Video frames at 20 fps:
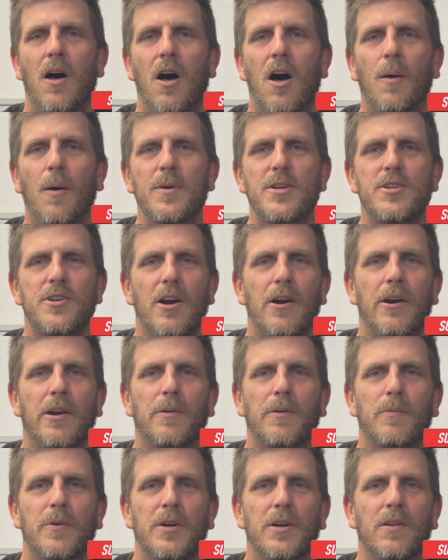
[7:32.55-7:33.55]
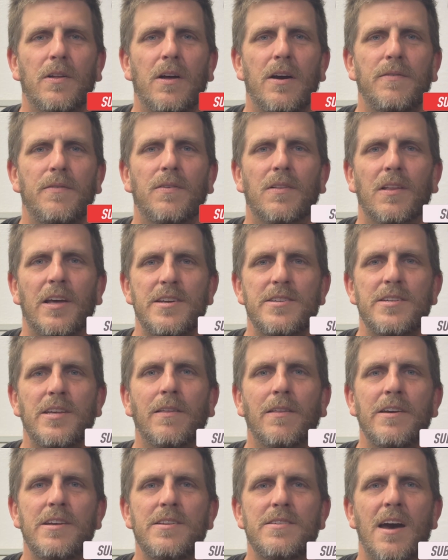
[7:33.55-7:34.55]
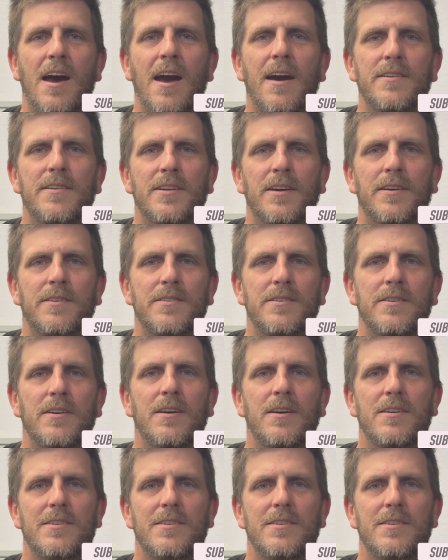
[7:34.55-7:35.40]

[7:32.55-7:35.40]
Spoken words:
I'll be sharing real-life lazy lean tactics,